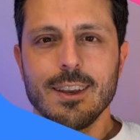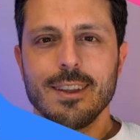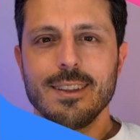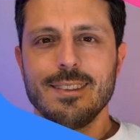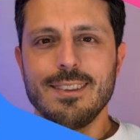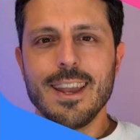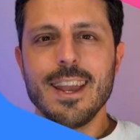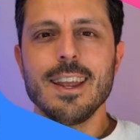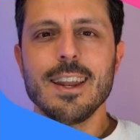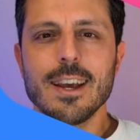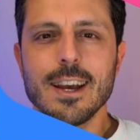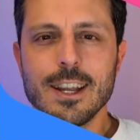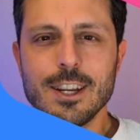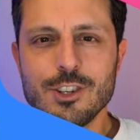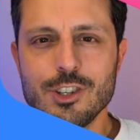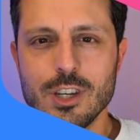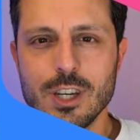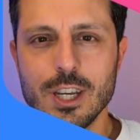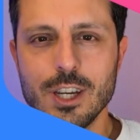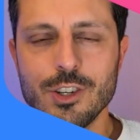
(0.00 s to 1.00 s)
Data
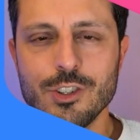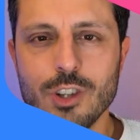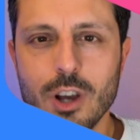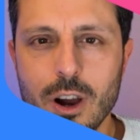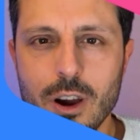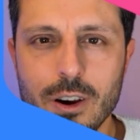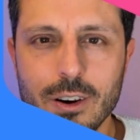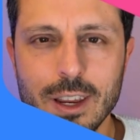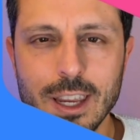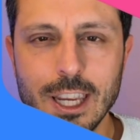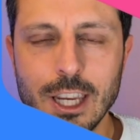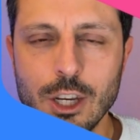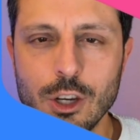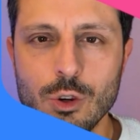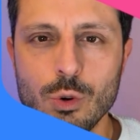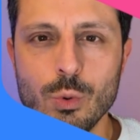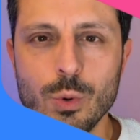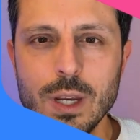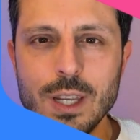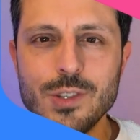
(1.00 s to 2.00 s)
engineers are
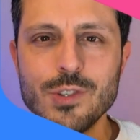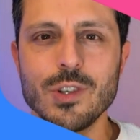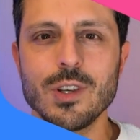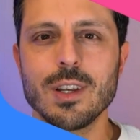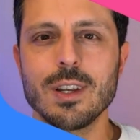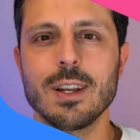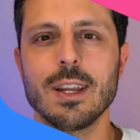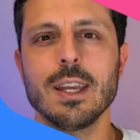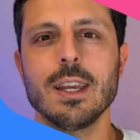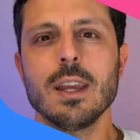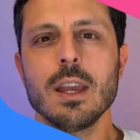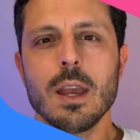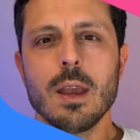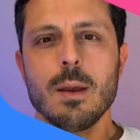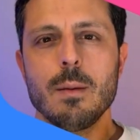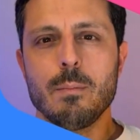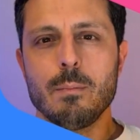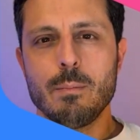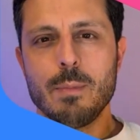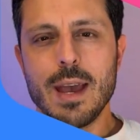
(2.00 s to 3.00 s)
increasingly
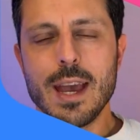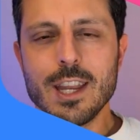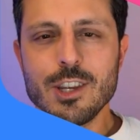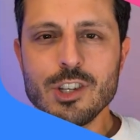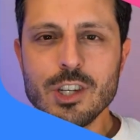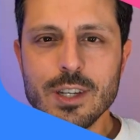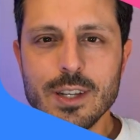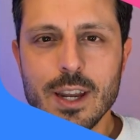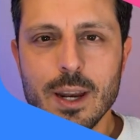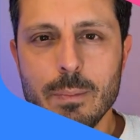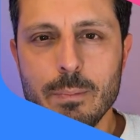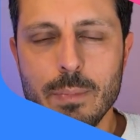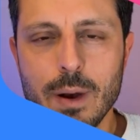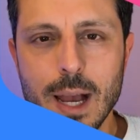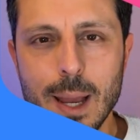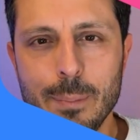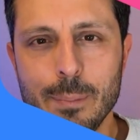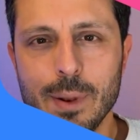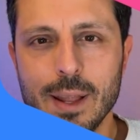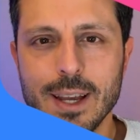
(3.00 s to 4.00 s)
managing their
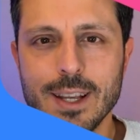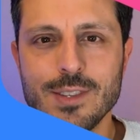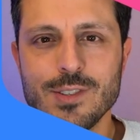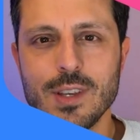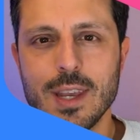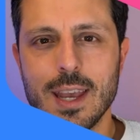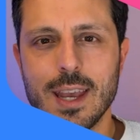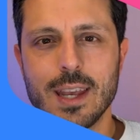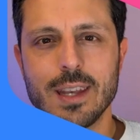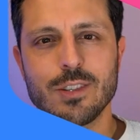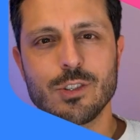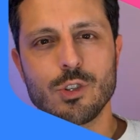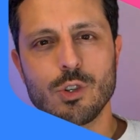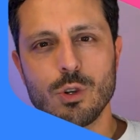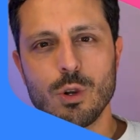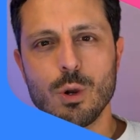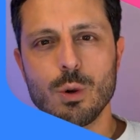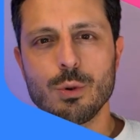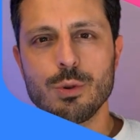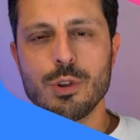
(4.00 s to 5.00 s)
pipelines as
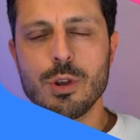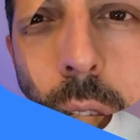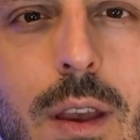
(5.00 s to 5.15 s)
code.